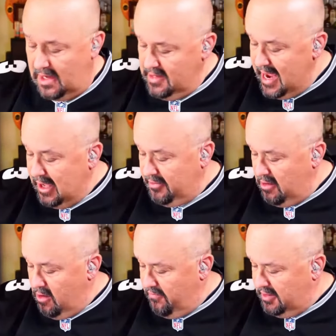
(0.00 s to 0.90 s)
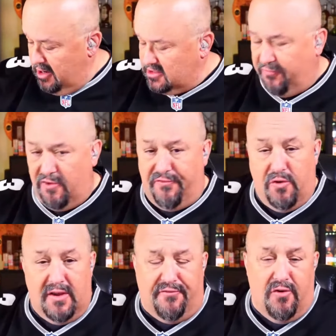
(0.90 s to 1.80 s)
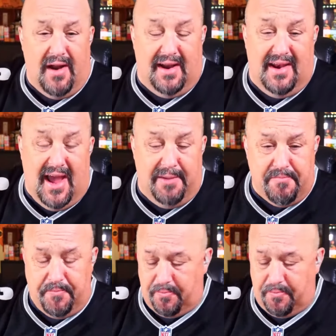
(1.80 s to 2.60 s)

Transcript: Now, the Hoven goes for $44.99.